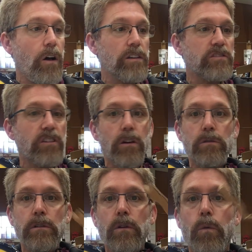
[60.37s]

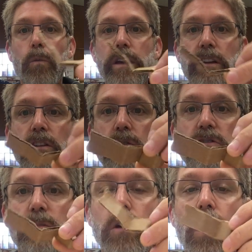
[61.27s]
also, we could use
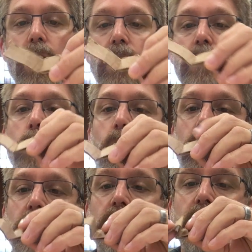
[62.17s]
some
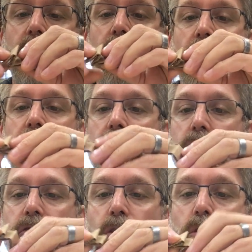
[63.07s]
cardboard
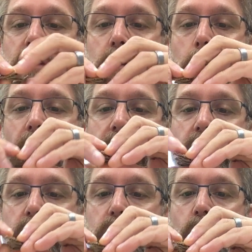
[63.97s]
and fold it back
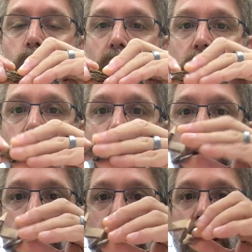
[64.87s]
and forth
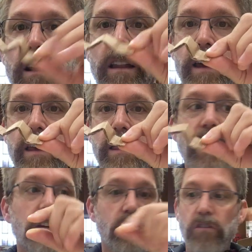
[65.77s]
like
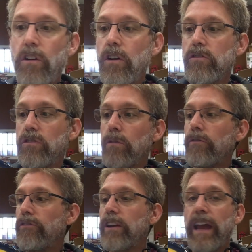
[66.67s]
this.
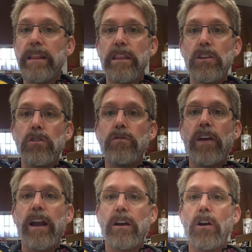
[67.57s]
Don't forget that you've
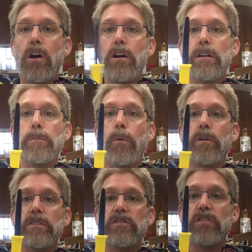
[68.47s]
got a
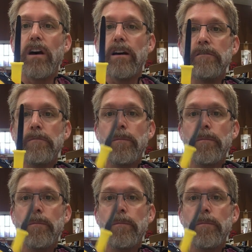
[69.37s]
cardboard saw,